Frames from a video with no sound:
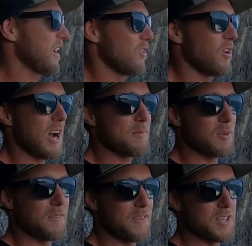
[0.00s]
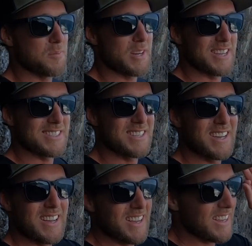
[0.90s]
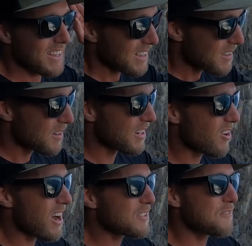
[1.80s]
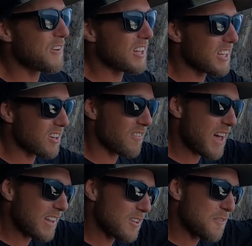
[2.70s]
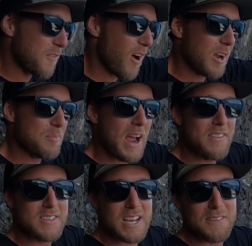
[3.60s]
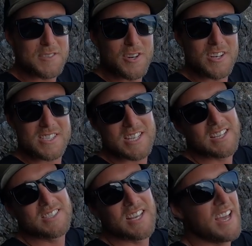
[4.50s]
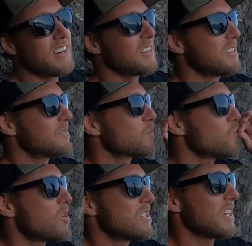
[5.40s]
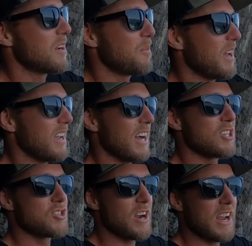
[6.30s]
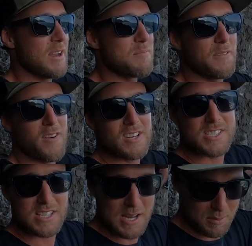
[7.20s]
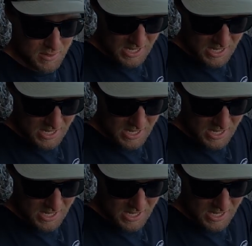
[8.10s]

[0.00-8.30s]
we can hook up to a fish, because a nice fillet on that little frying pan this afternoon at sunset is gonna be a dream before I sleep on